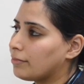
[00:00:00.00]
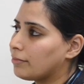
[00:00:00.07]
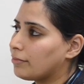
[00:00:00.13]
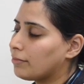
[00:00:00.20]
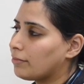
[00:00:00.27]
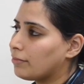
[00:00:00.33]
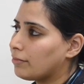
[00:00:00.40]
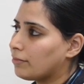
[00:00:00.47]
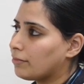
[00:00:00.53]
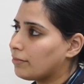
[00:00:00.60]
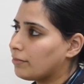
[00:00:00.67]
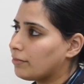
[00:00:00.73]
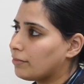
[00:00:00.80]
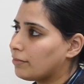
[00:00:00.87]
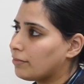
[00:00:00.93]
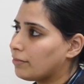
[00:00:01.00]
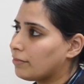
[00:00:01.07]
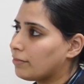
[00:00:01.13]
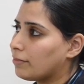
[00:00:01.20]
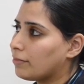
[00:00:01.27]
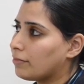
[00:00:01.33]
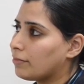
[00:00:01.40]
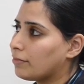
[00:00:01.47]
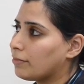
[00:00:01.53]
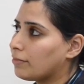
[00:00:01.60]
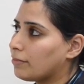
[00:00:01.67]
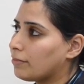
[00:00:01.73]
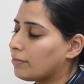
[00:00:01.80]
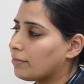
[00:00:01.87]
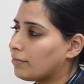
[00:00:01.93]

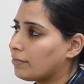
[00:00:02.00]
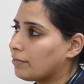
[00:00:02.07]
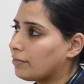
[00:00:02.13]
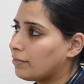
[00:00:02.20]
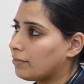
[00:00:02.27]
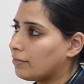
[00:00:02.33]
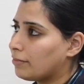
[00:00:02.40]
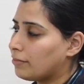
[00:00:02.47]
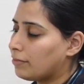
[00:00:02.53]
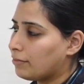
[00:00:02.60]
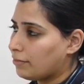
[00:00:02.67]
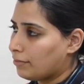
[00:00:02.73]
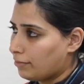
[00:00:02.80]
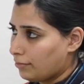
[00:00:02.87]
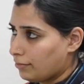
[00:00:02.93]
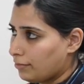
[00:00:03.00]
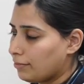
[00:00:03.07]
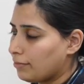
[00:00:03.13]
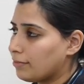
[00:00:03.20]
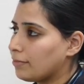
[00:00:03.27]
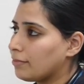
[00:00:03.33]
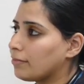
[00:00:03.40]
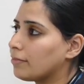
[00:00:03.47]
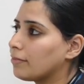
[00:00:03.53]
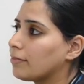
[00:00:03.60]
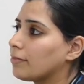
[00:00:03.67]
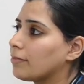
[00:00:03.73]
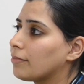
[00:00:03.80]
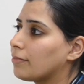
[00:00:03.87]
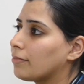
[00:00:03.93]

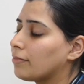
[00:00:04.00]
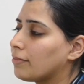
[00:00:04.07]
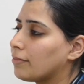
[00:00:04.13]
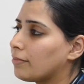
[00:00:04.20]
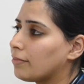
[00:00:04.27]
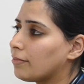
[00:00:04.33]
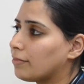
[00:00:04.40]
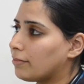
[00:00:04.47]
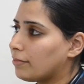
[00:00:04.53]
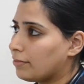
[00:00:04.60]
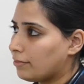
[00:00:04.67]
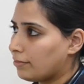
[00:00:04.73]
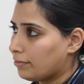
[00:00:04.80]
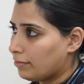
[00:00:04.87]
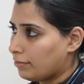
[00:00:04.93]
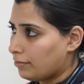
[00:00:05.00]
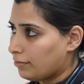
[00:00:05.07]
[no speech]